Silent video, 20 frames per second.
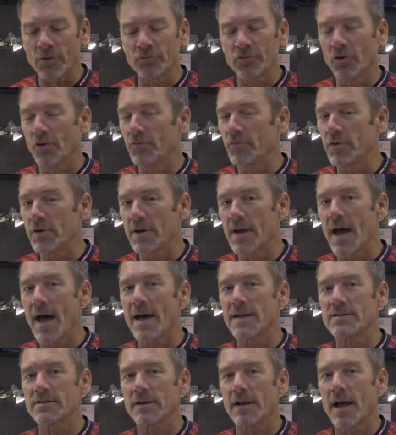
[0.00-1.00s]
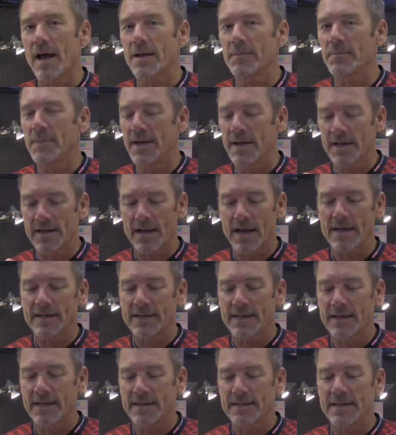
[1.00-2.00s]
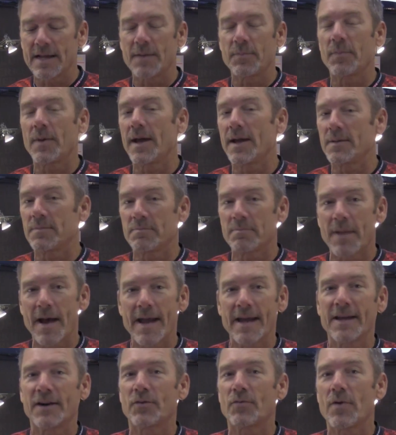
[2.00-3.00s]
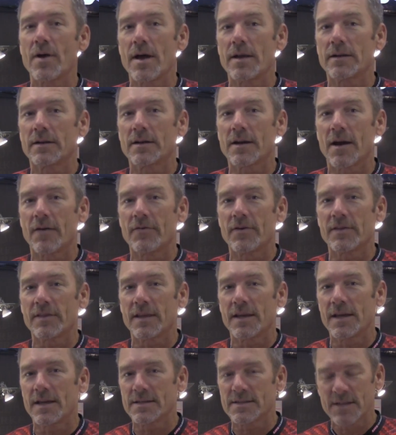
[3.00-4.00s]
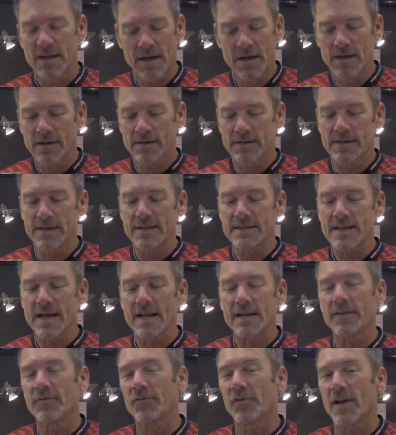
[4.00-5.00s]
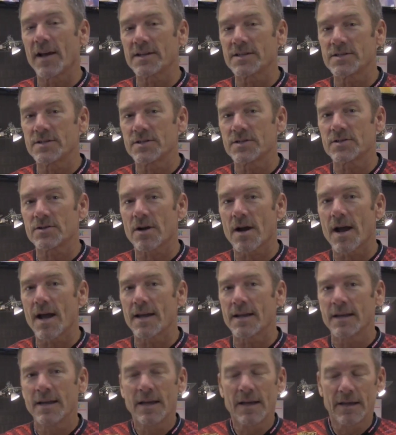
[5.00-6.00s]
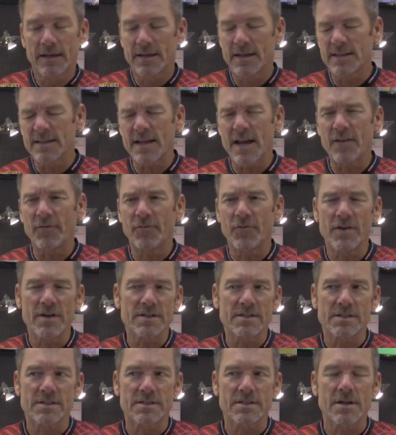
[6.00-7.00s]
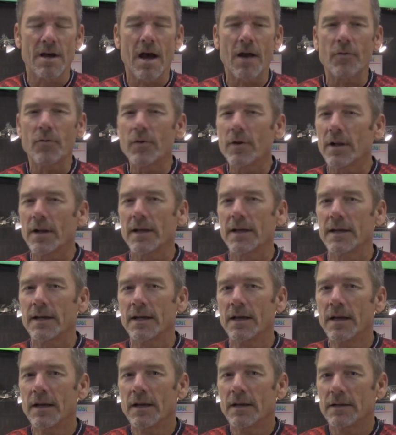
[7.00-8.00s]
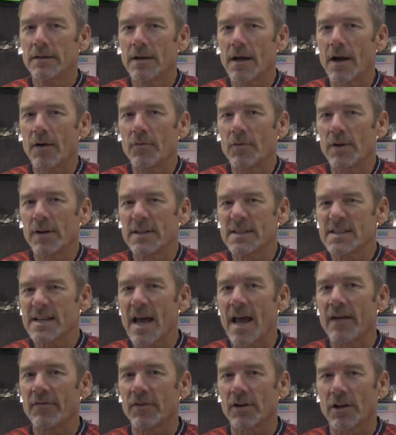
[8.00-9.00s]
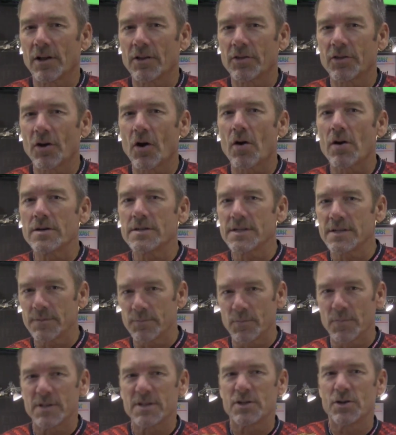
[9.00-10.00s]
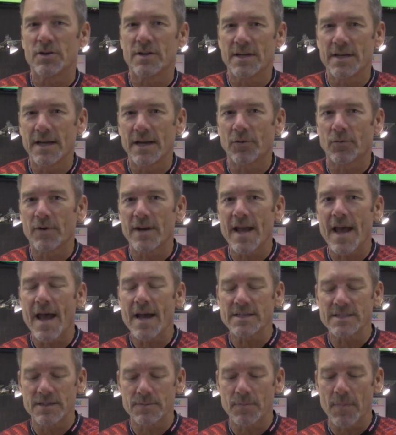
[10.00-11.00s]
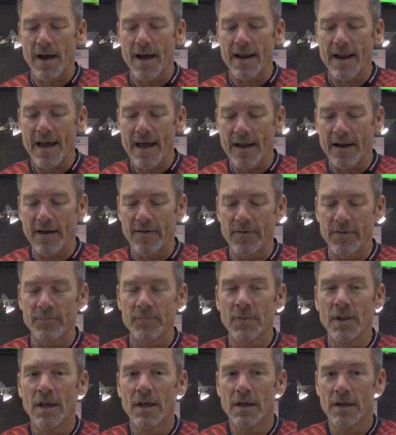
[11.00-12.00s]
So if you guys are like me, like to get that bait banging around the cover of things, get that deflection strike, get that fish that's not really, it's kind of a lethargic, but you can get a reaction bite out of him,